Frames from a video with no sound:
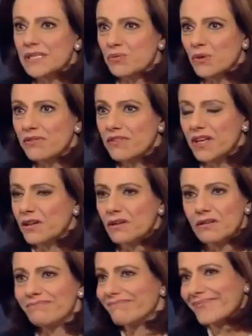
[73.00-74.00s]
revealed,
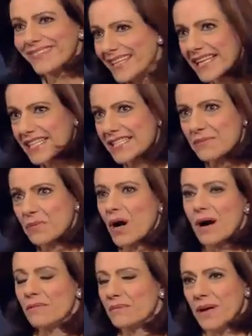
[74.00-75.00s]
it's a
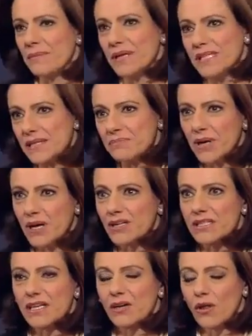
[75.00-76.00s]
problem. Maybe it's embarrassing
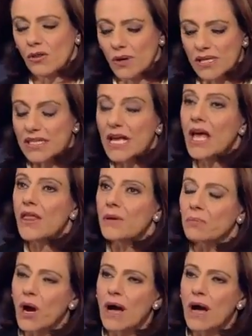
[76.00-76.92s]
and all the rest. The problem